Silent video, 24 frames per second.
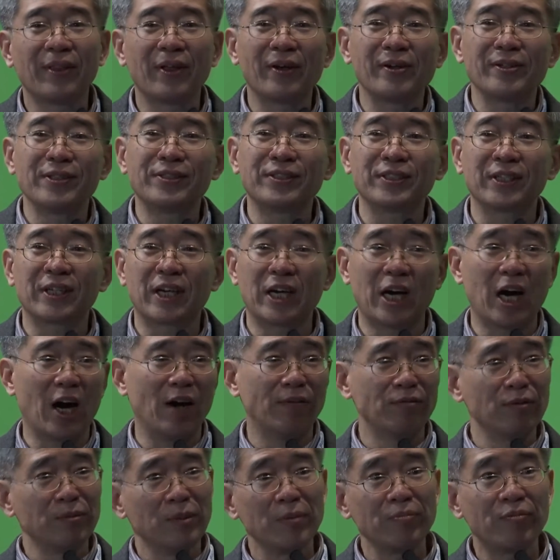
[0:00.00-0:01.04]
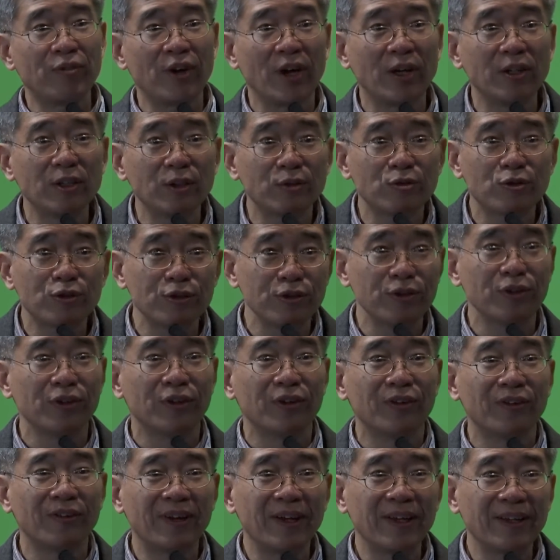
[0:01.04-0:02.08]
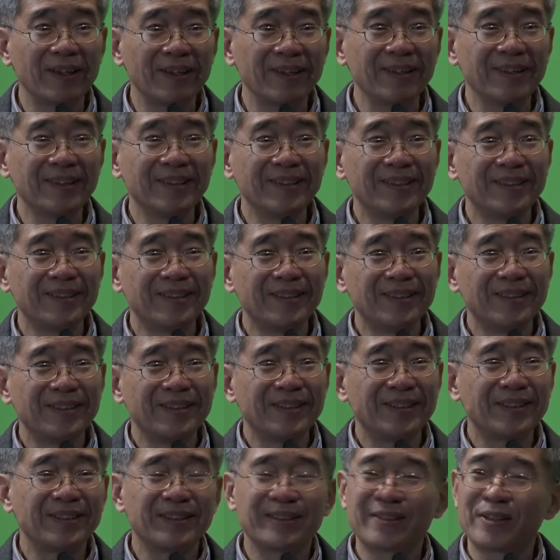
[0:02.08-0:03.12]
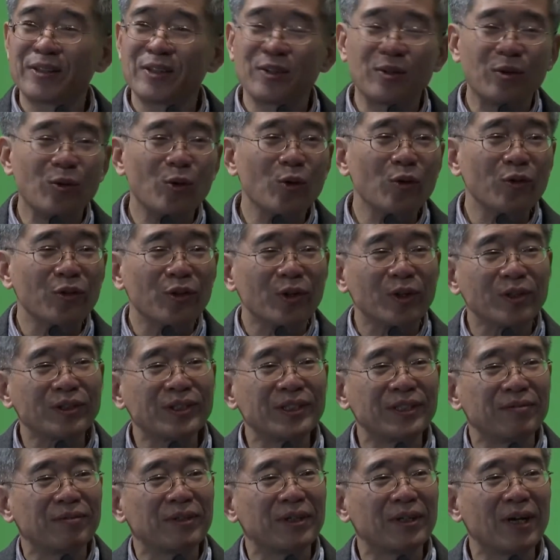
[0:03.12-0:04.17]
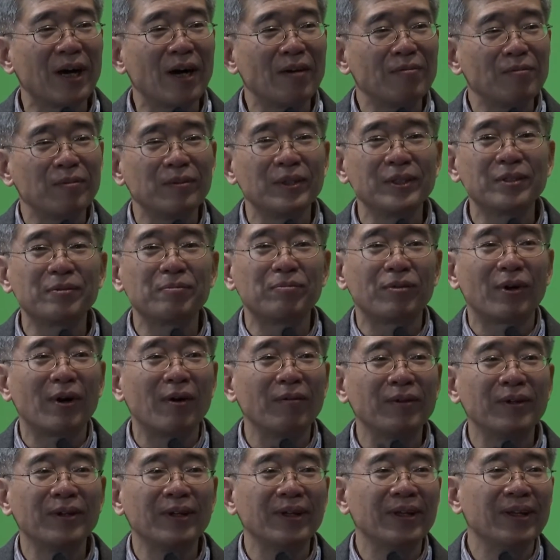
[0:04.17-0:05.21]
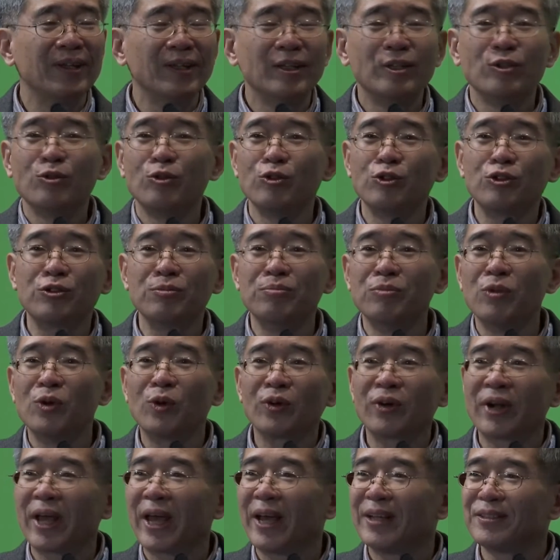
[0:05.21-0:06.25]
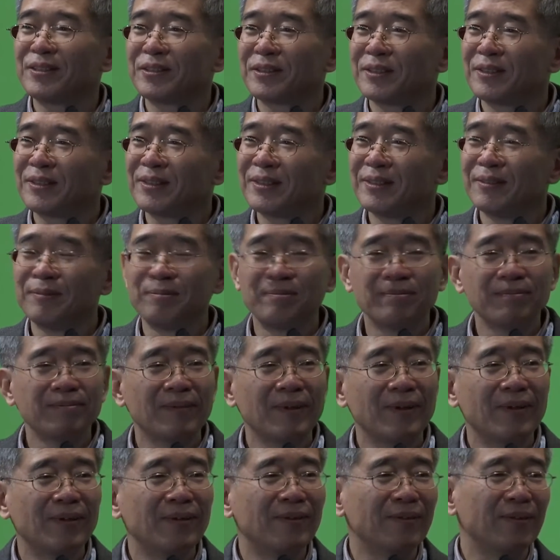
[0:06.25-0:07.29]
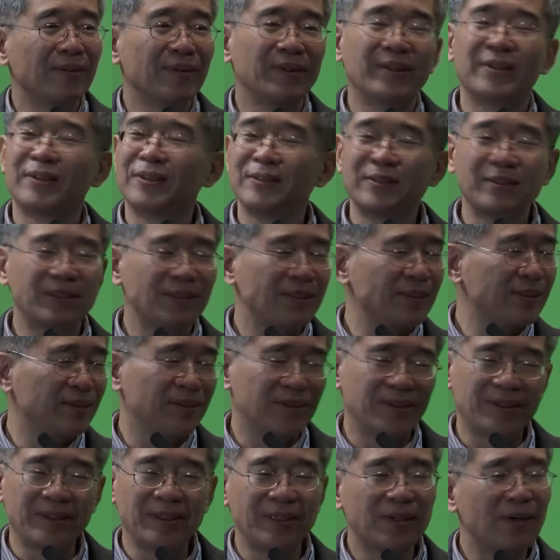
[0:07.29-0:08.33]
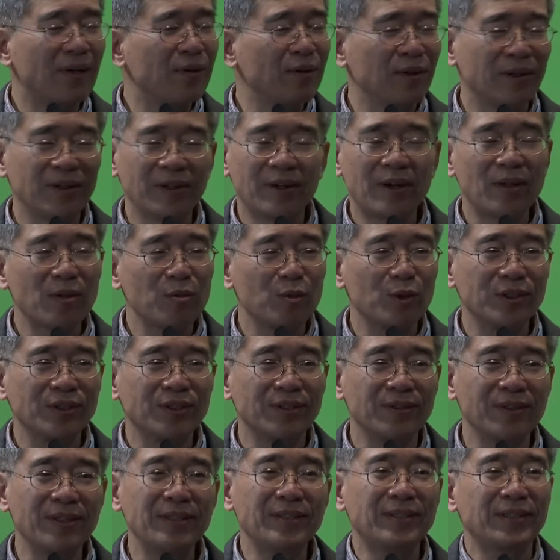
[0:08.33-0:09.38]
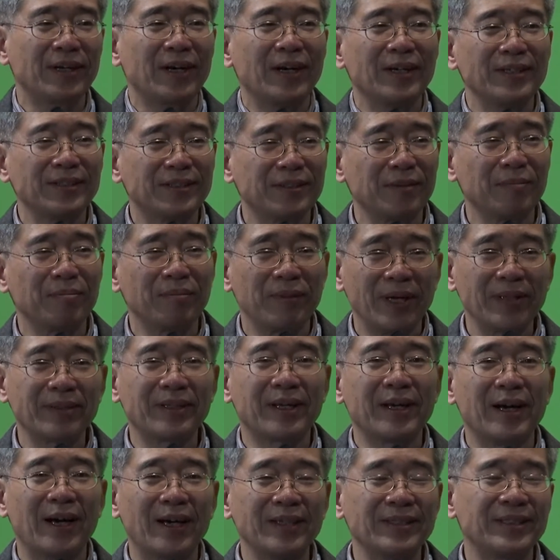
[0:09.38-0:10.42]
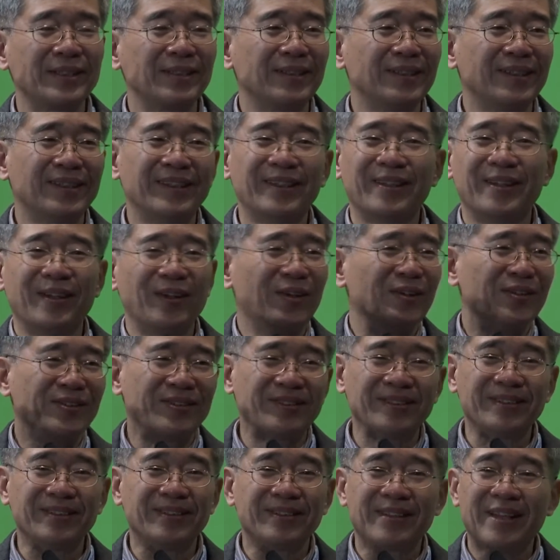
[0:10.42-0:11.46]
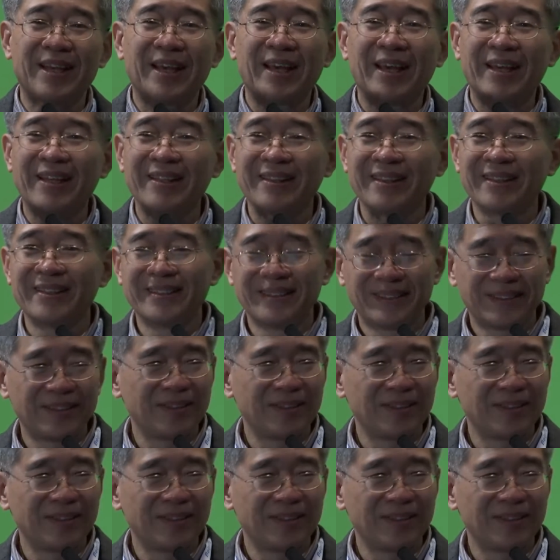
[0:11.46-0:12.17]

there is a government failure too, right? So the authoritative governments probably due to moral hazard, in other words, these guys are bad guys, so then